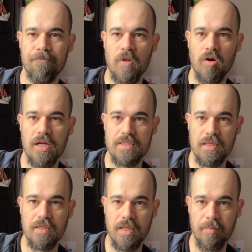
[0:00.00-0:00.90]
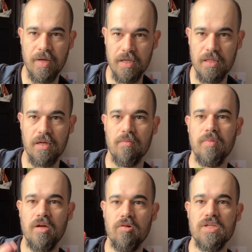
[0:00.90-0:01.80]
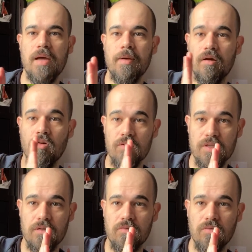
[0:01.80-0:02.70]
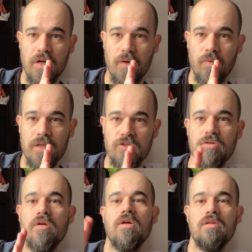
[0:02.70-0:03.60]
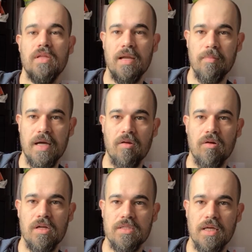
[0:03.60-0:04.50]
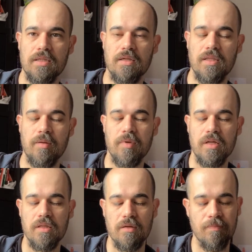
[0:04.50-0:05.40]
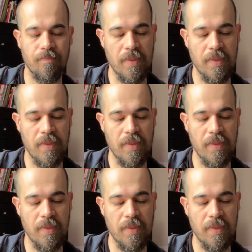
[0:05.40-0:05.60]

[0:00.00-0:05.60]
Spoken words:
local standard time meridian, because I am closer to Greenwich than my local standard time meridian.